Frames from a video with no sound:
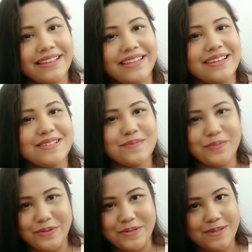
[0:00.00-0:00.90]
getting
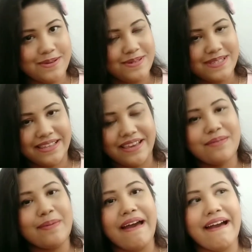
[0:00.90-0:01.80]

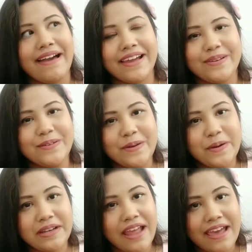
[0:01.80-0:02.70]
sponsorship. I do
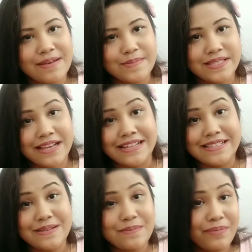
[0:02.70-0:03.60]
not have
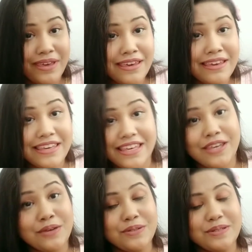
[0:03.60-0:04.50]
such a big
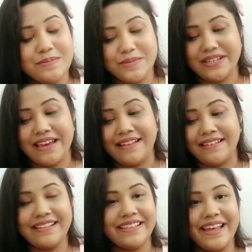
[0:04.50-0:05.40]
YouTube
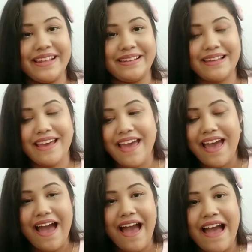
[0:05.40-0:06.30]
channel that
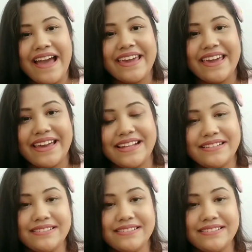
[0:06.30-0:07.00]
I can